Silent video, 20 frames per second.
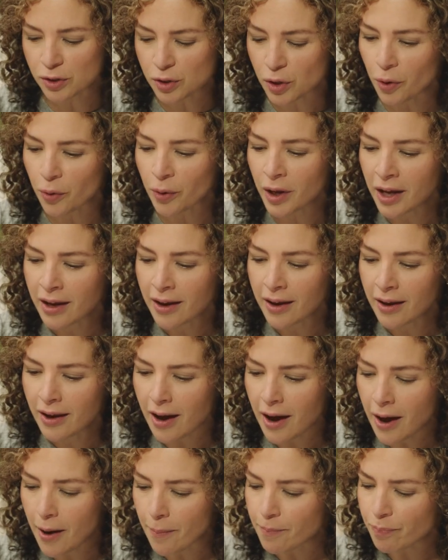So,
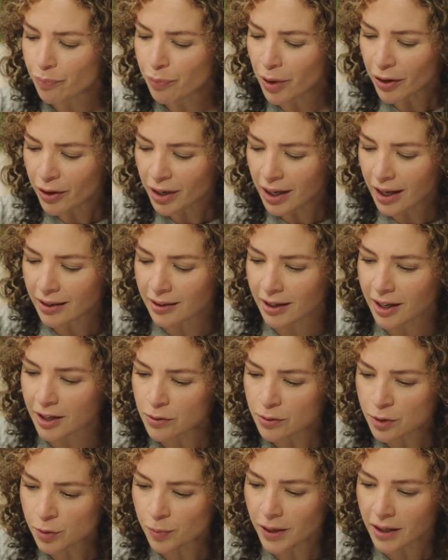Marianne, can
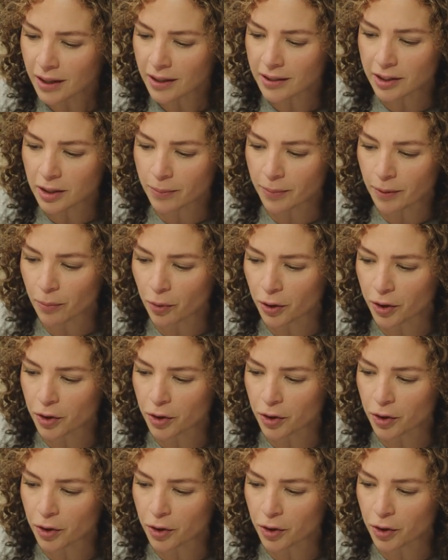you speak a little bit more?